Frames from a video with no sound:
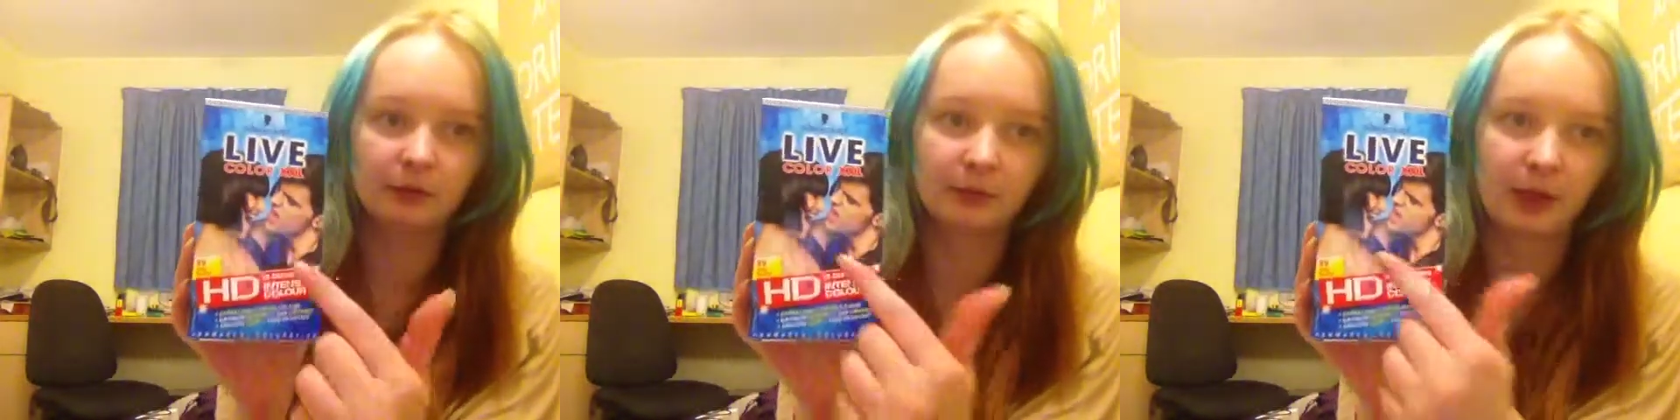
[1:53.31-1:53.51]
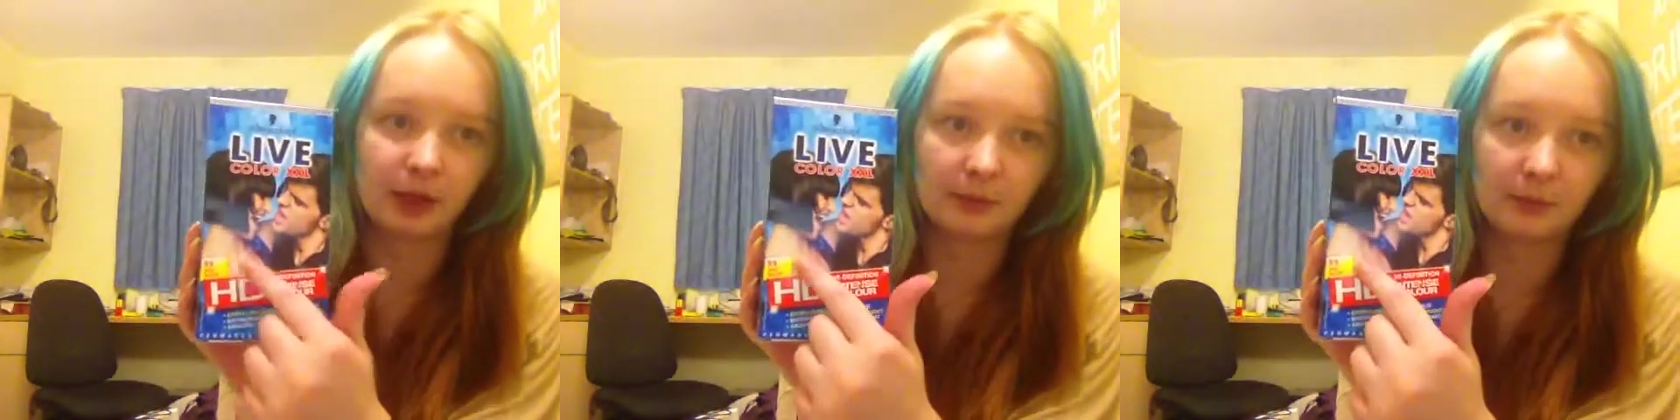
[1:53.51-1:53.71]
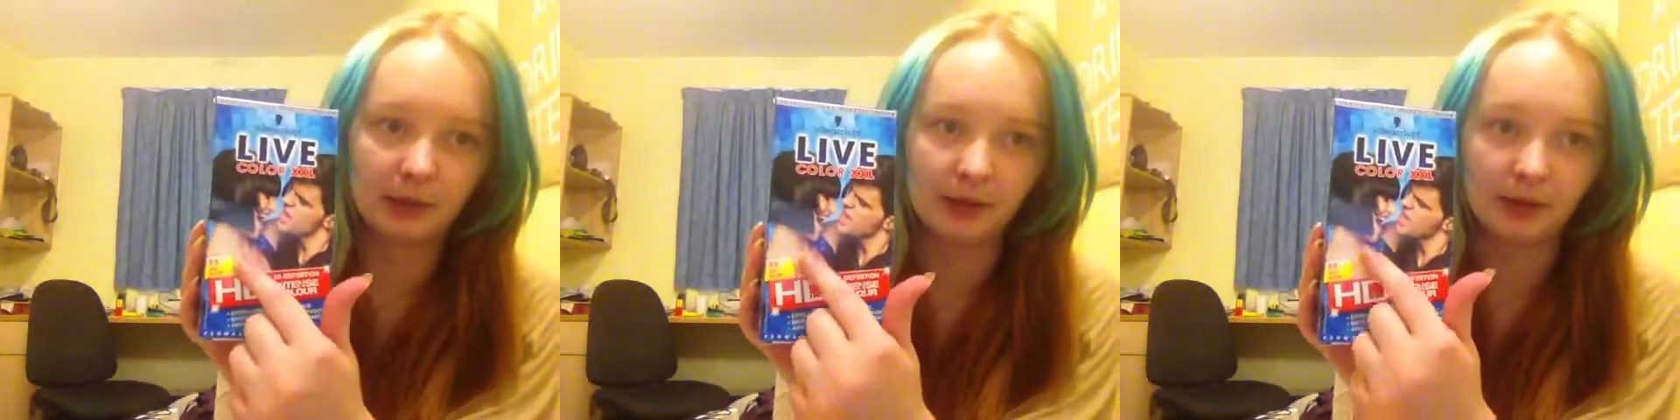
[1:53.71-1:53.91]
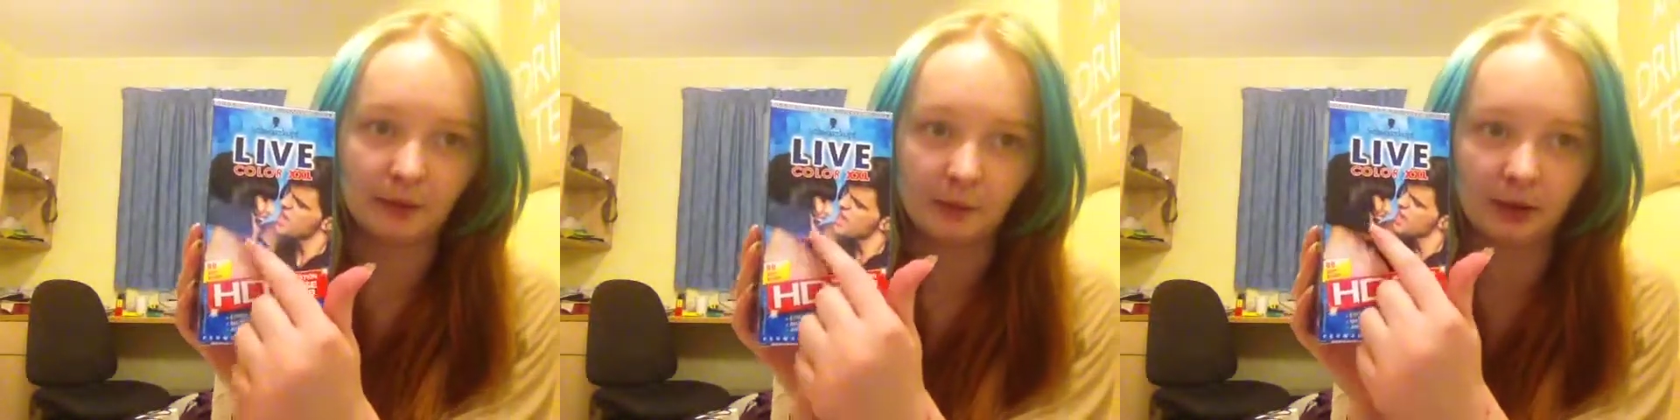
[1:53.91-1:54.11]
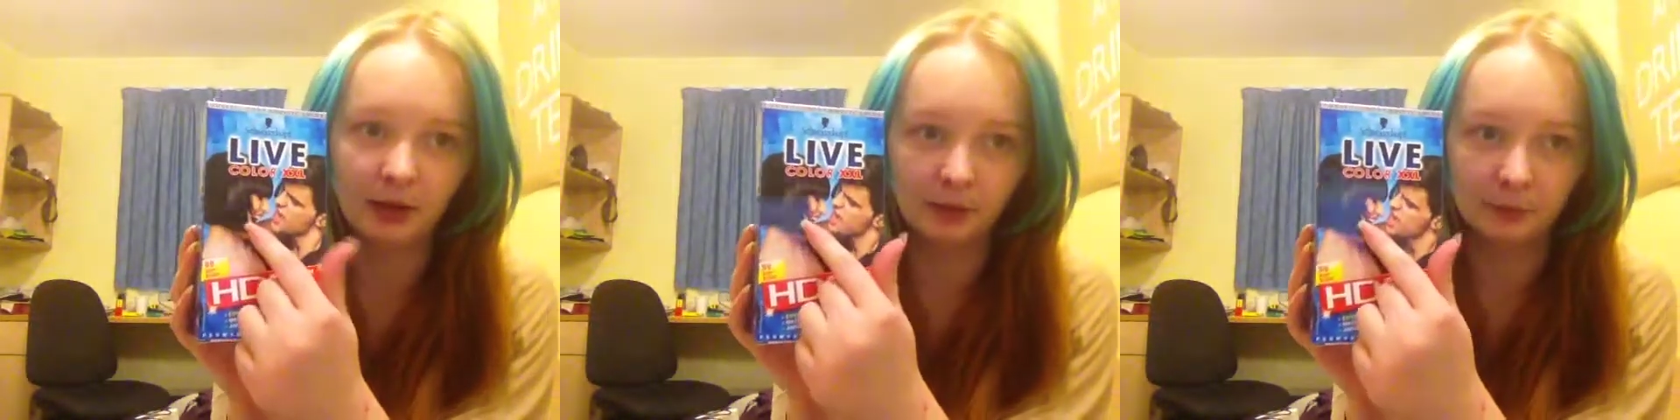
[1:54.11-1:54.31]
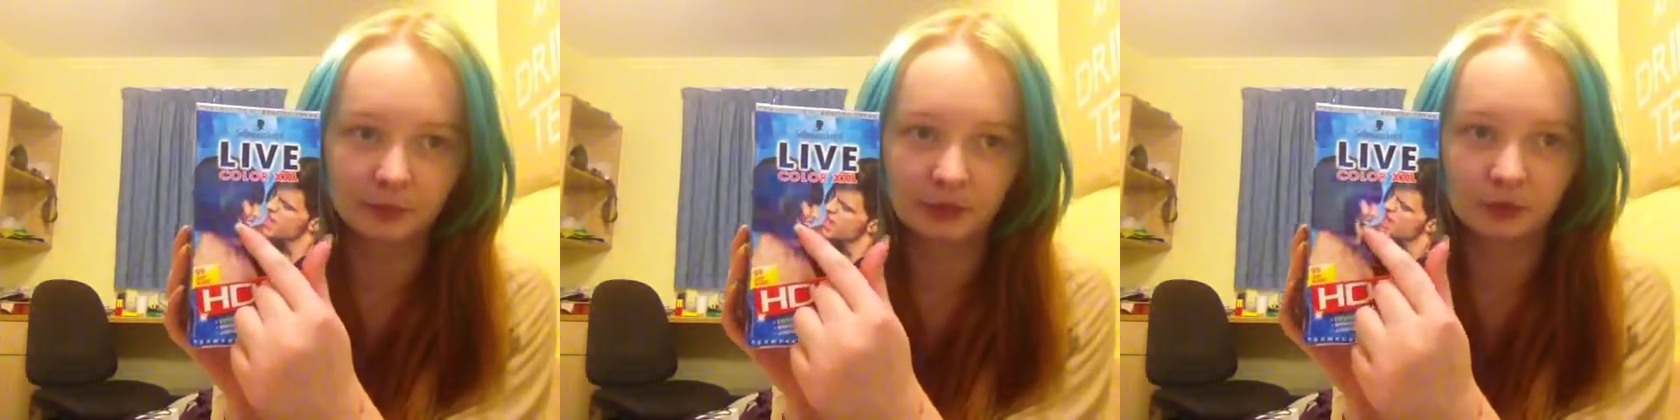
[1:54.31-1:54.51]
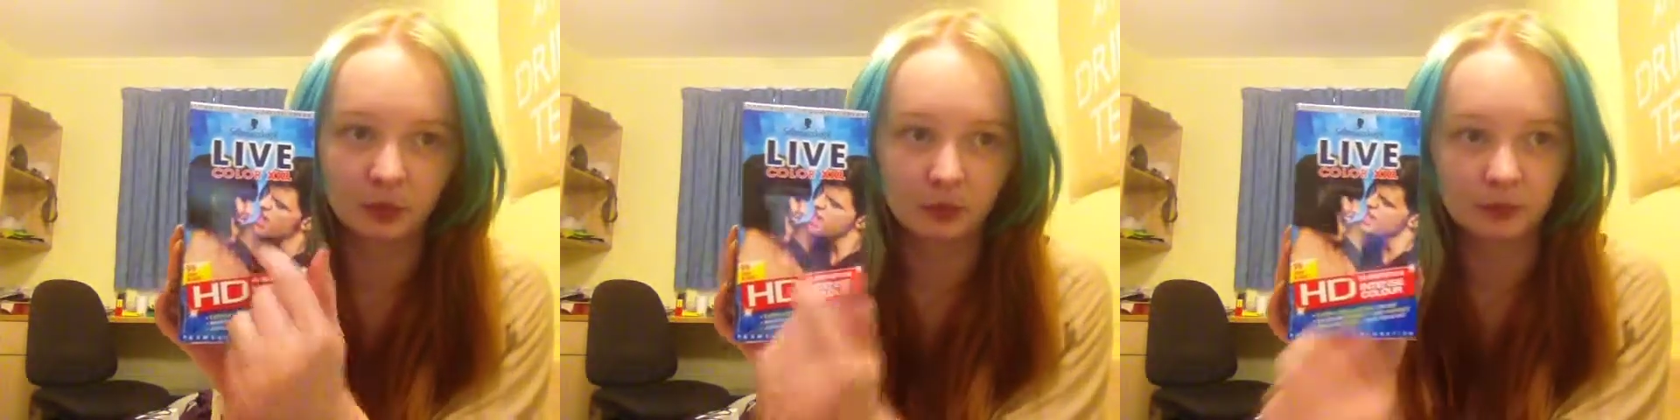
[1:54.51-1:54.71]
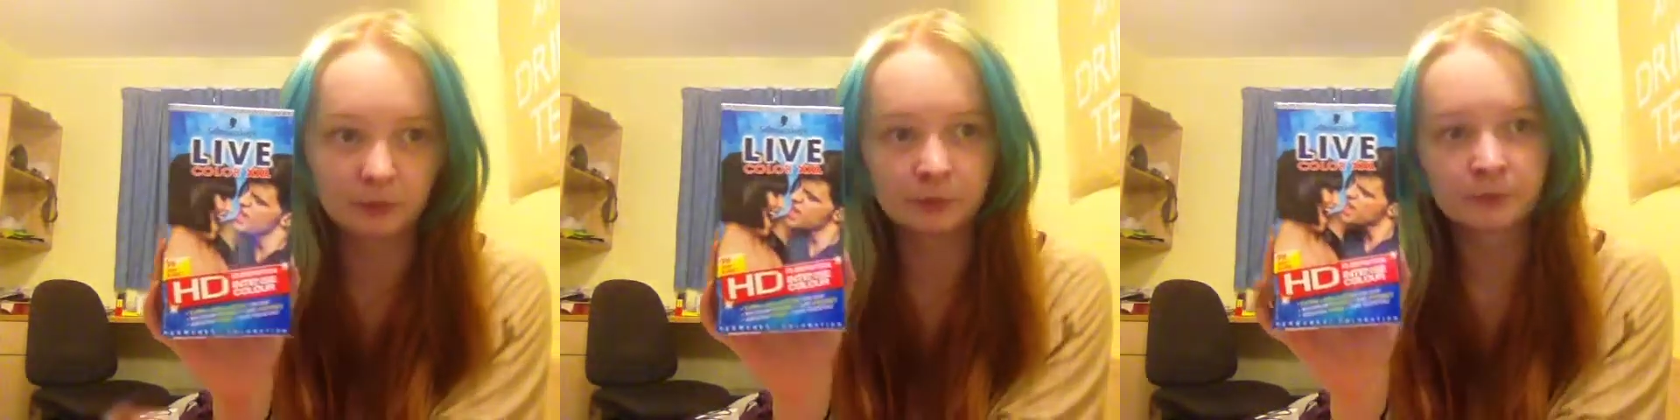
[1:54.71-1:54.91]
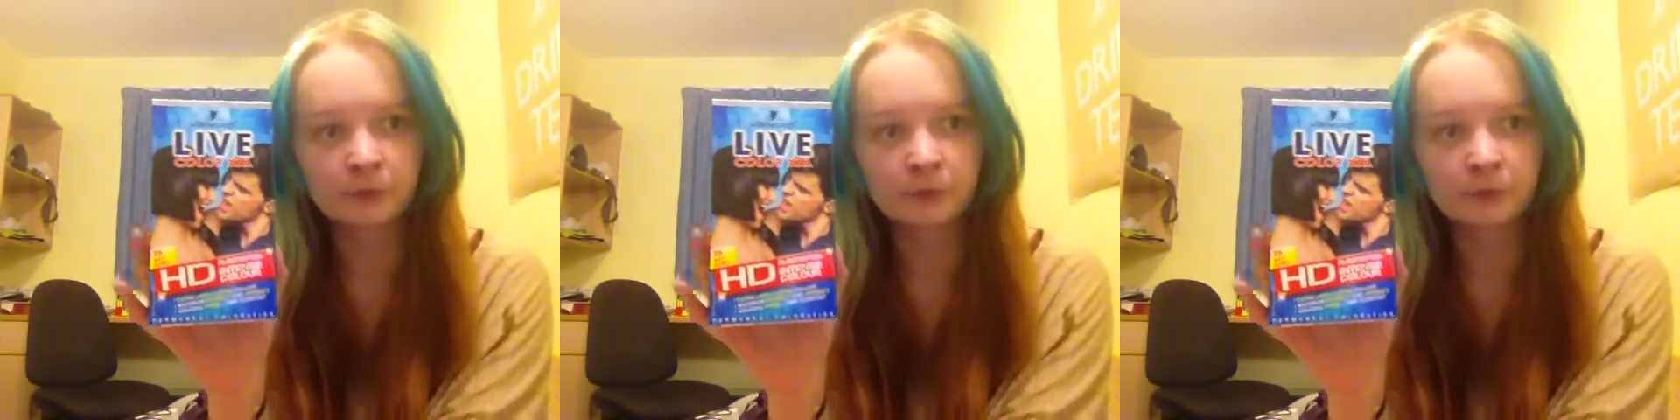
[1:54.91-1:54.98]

dyed my hair black because